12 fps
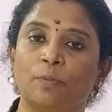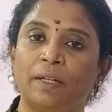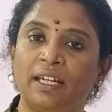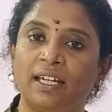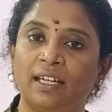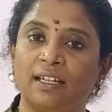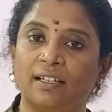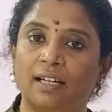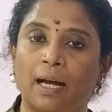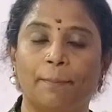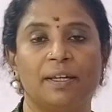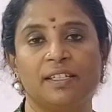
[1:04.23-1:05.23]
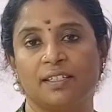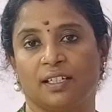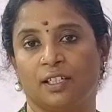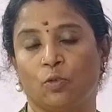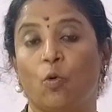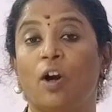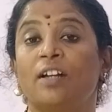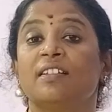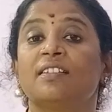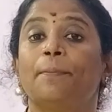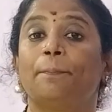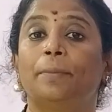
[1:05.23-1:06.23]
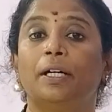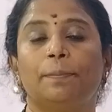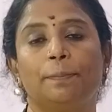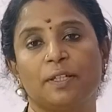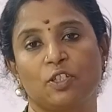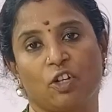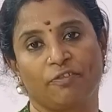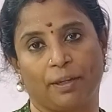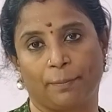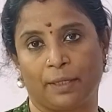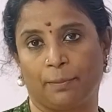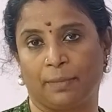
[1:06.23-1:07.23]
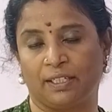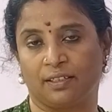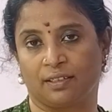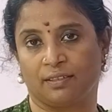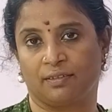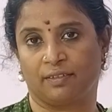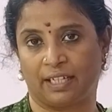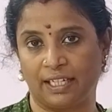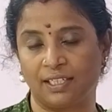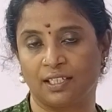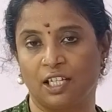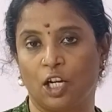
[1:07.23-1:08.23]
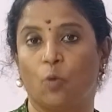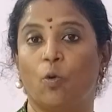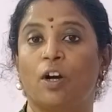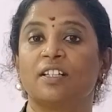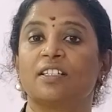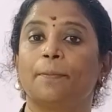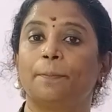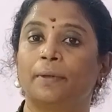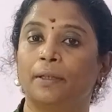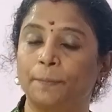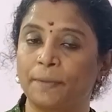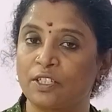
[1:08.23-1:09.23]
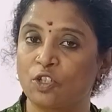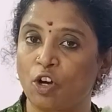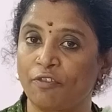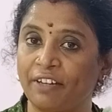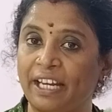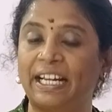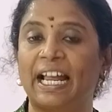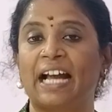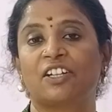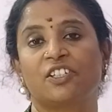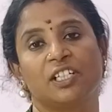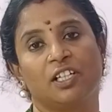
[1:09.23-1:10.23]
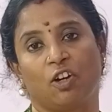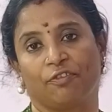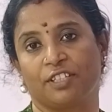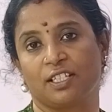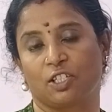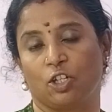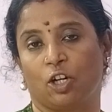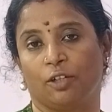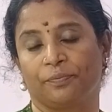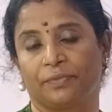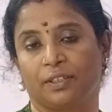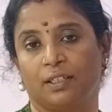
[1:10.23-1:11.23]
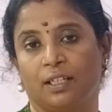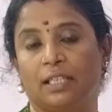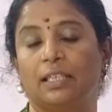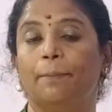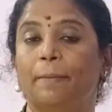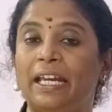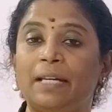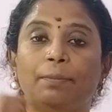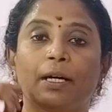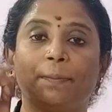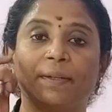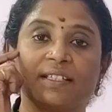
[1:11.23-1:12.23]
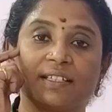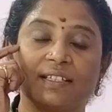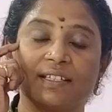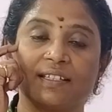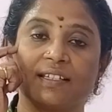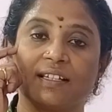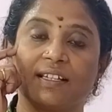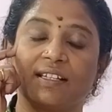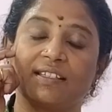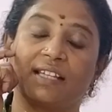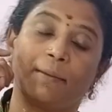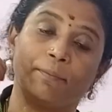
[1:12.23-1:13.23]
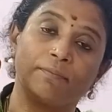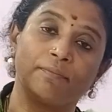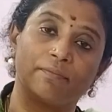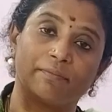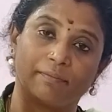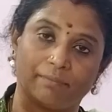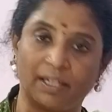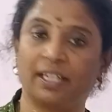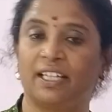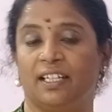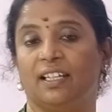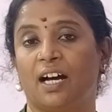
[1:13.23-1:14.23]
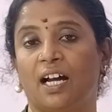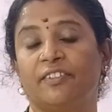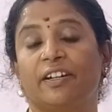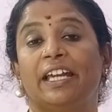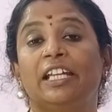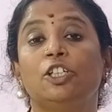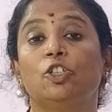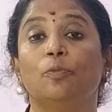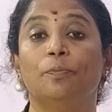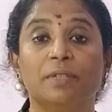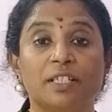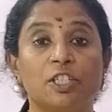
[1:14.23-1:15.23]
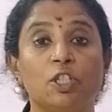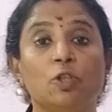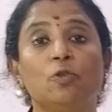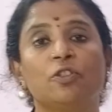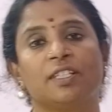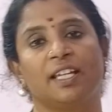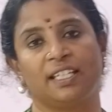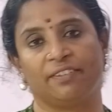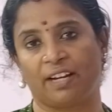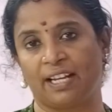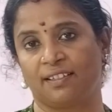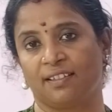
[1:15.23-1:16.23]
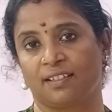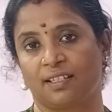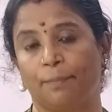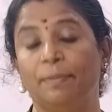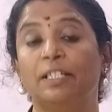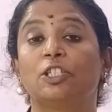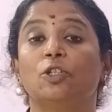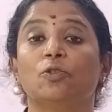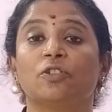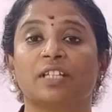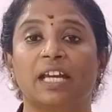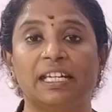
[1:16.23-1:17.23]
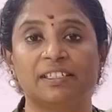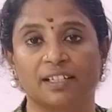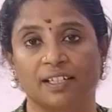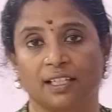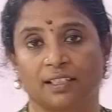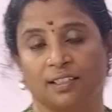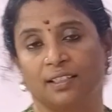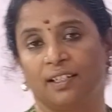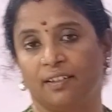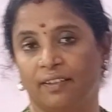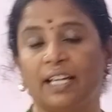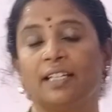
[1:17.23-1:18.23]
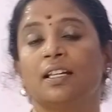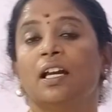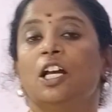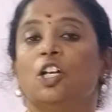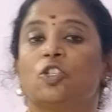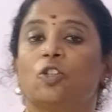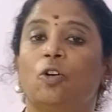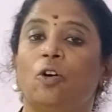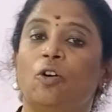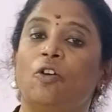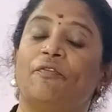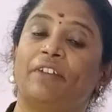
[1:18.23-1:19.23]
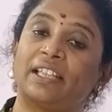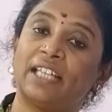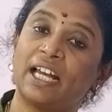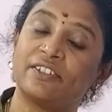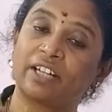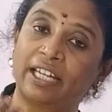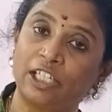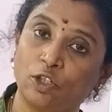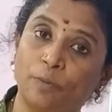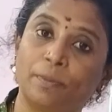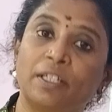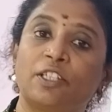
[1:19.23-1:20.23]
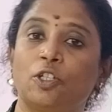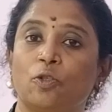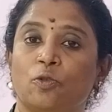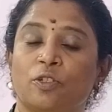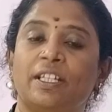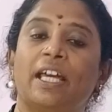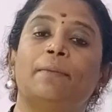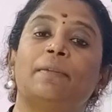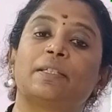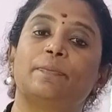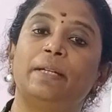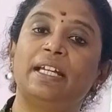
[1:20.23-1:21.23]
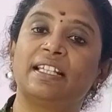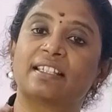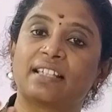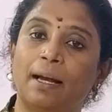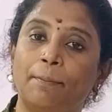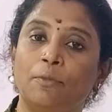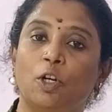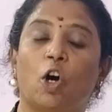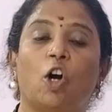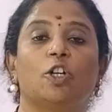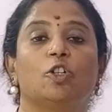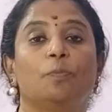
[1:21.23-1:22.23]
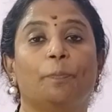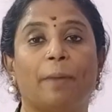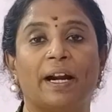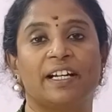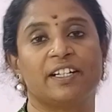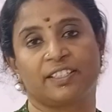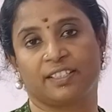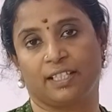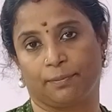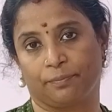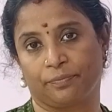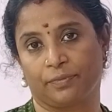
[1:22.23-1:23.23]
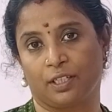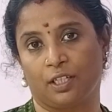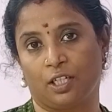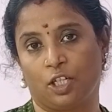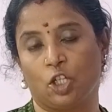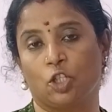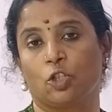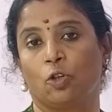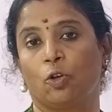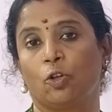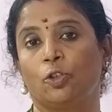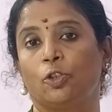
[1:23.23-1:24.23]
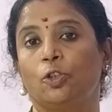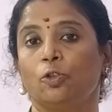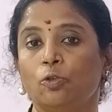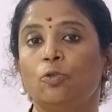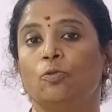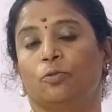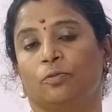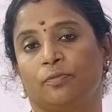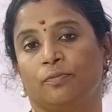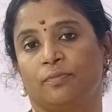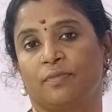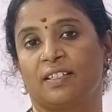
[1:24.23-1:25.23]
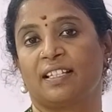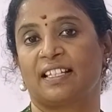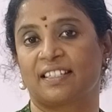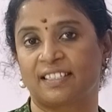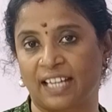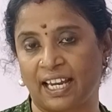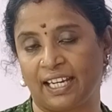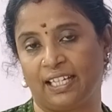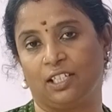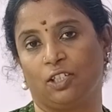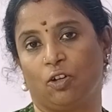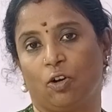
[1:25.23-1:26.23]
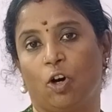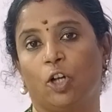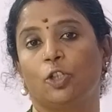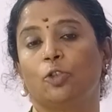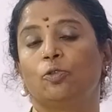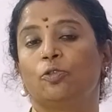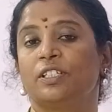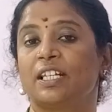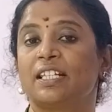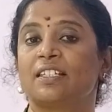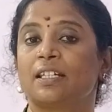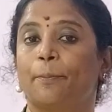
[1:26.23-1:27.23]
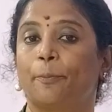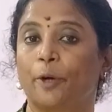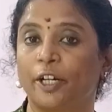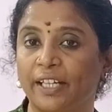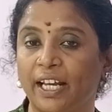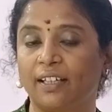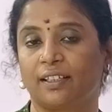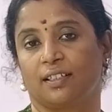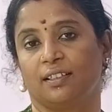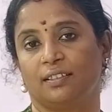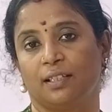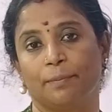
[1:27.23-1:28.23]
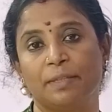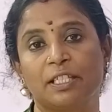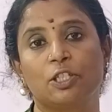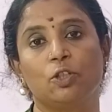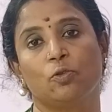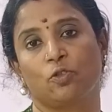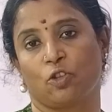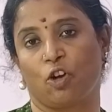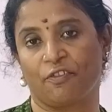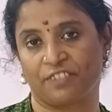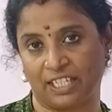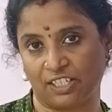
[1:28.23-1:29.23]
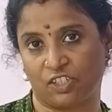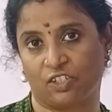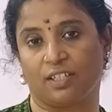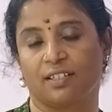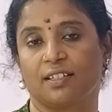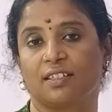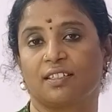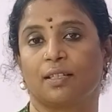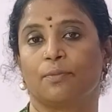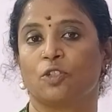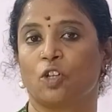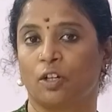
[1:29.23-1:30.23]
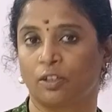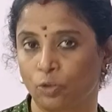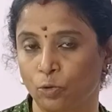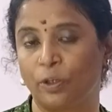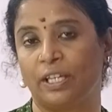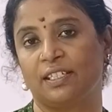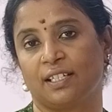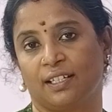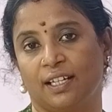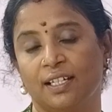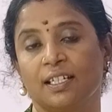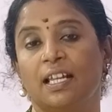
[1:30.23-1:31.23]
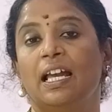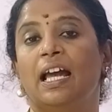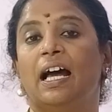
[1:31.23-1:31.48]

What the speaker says: to be amended, what is the purpose of amendment, right? What is the purpose of enaction of this law? The main purpose is somebody are trying to misuse their devices, misuse the internet, right? So when they are trying to misuse, there must be some law to punish them. So to sustain or to just protect the misuse of such systems or through internet,